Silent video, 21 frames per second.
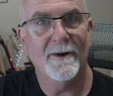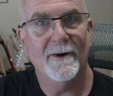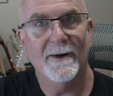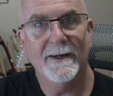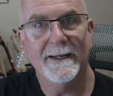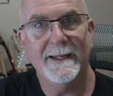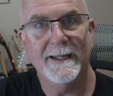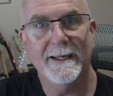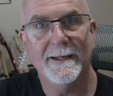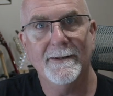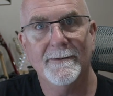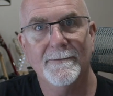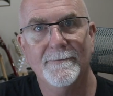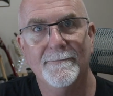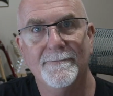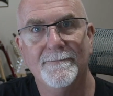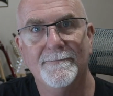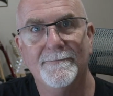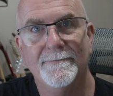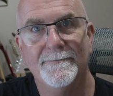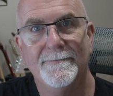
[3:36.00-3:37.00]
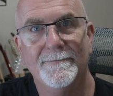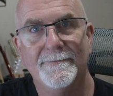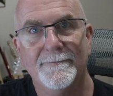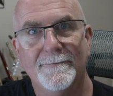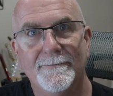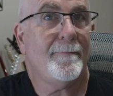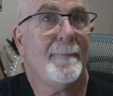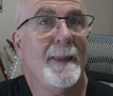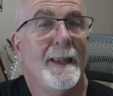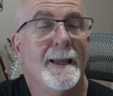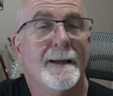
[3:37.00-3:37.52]
idea.
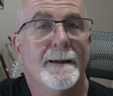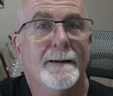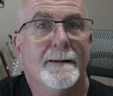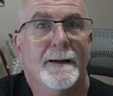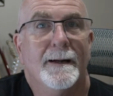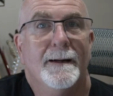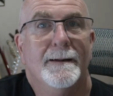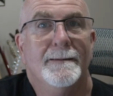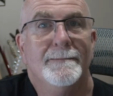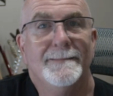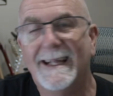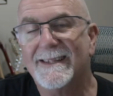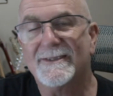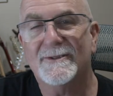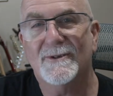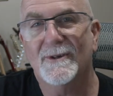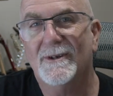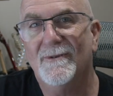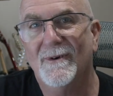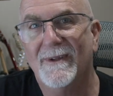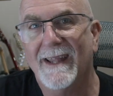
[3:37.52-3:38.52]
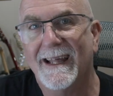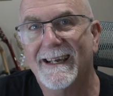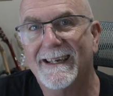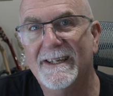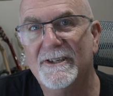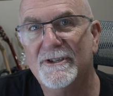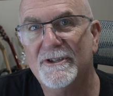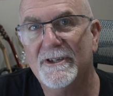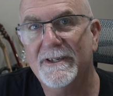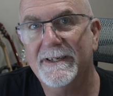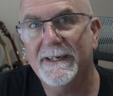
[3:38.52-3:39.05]
That's sort of all that
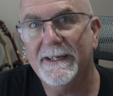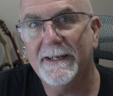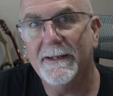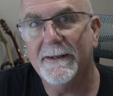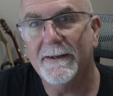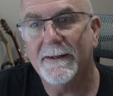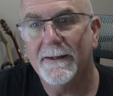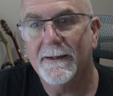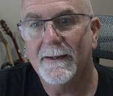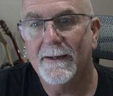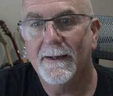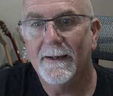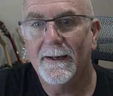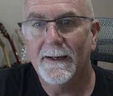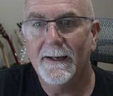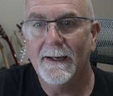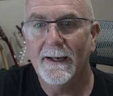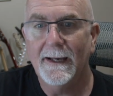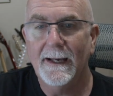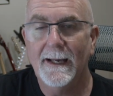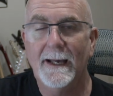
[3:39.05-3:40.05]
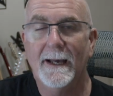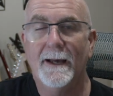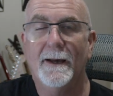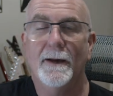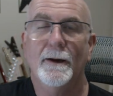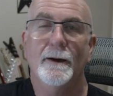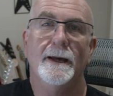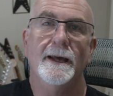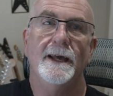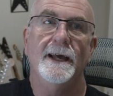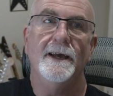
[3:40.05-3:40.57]
kitchen needed.
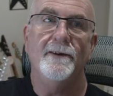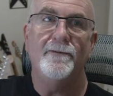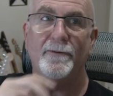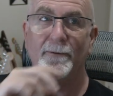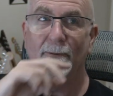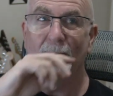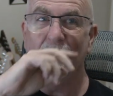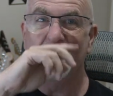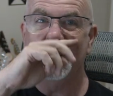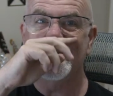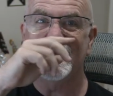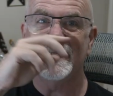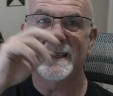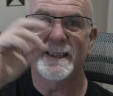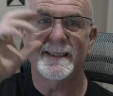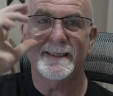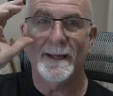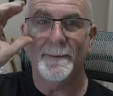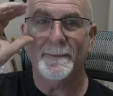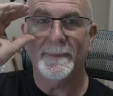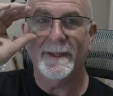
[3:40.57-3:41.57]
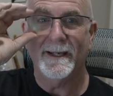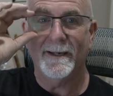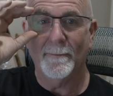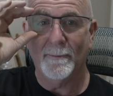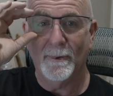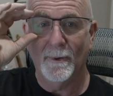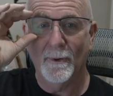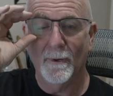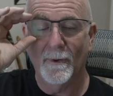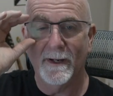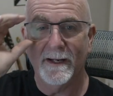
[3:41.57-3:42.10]
If it was something
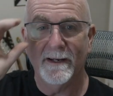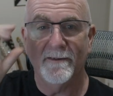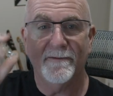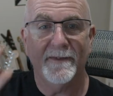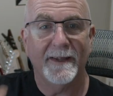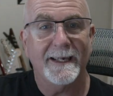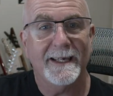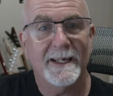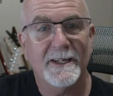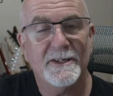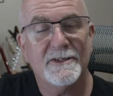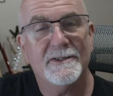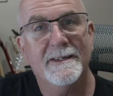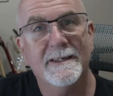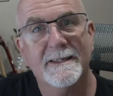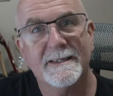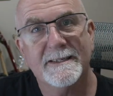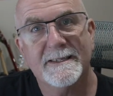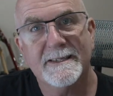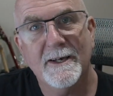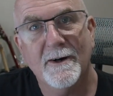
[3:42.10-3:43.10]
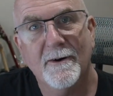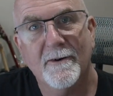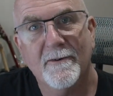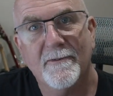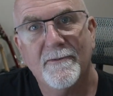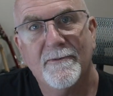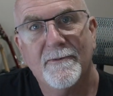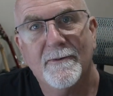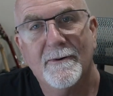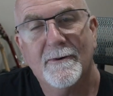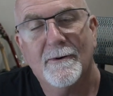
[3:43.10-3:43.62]
important, if the kitchen
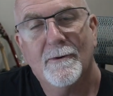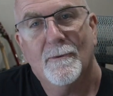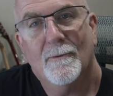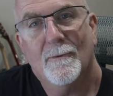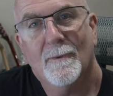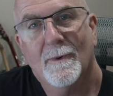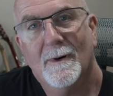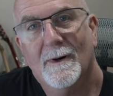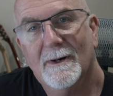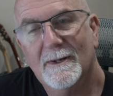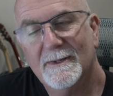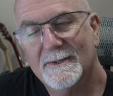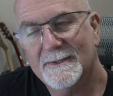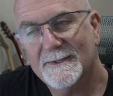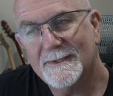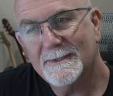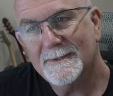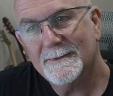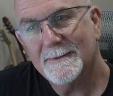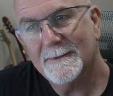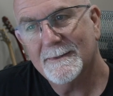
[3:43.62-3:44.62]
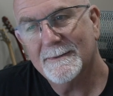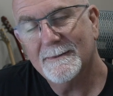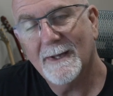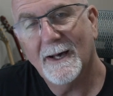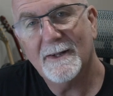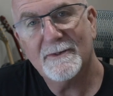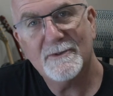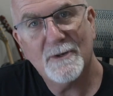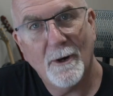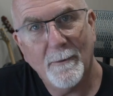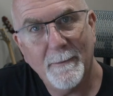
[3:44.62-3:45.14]
itself was
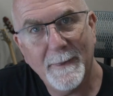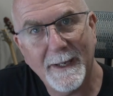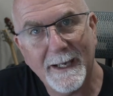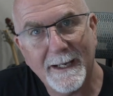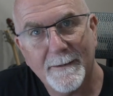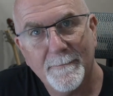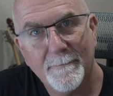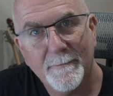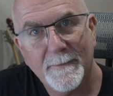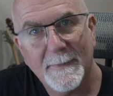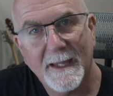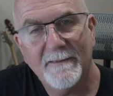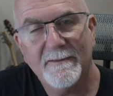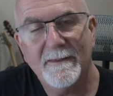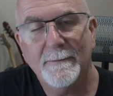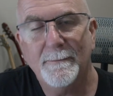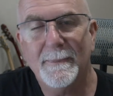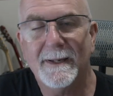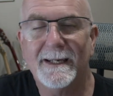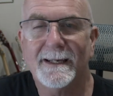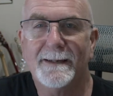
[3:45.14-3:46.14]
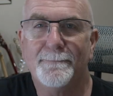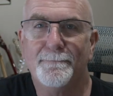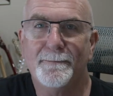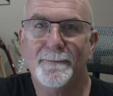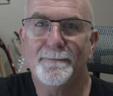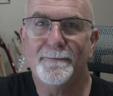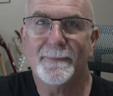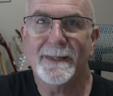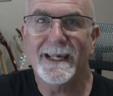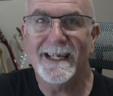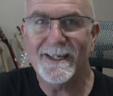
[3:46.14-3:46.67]
a topic, if the
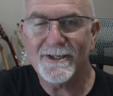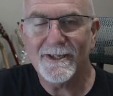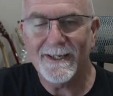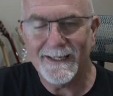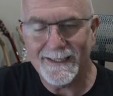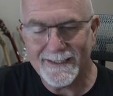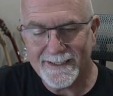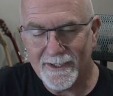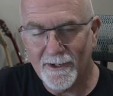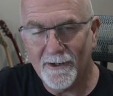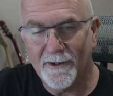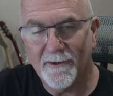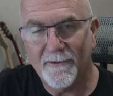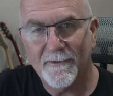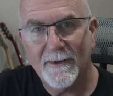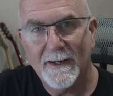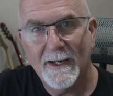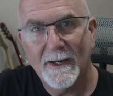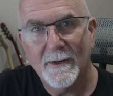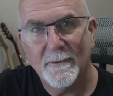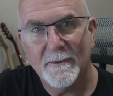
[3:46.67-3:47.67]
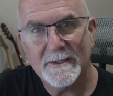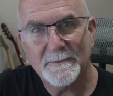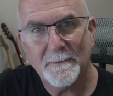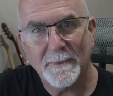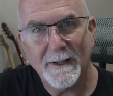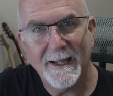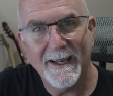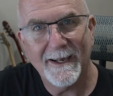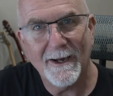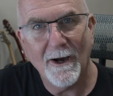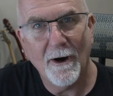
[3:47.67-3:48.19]
kitchen itself was
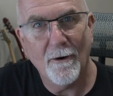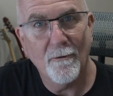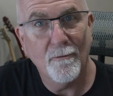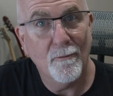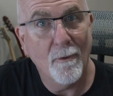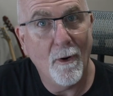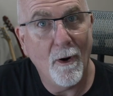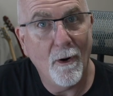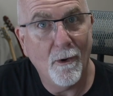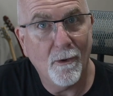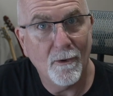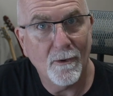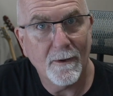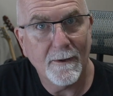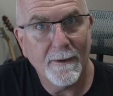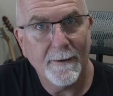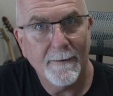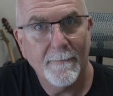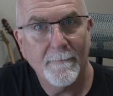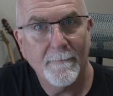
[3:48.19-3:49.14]
playing a role,